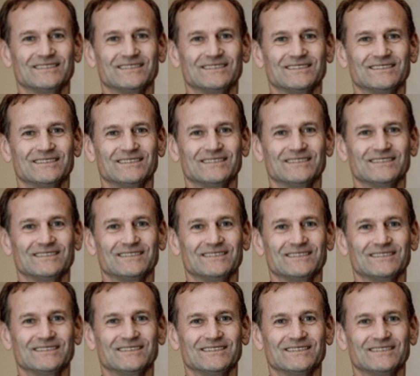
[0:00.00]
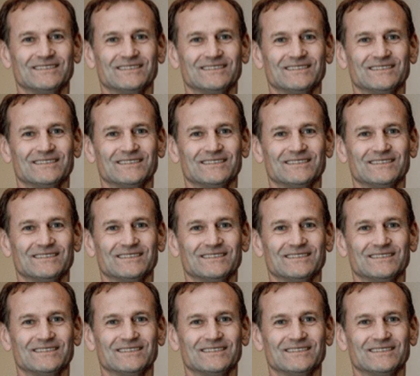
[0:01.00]

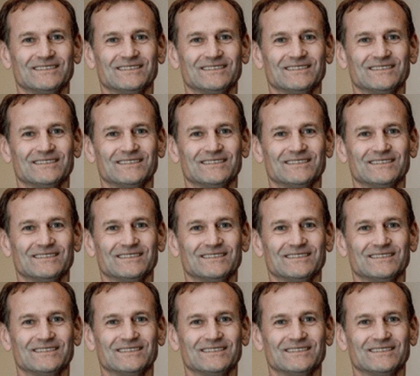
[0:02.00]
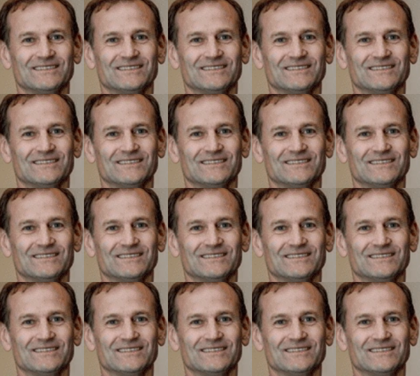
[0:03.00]

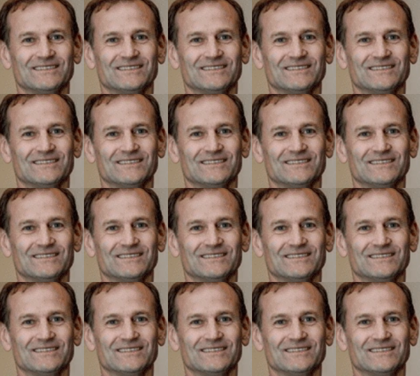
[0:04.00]
(silent)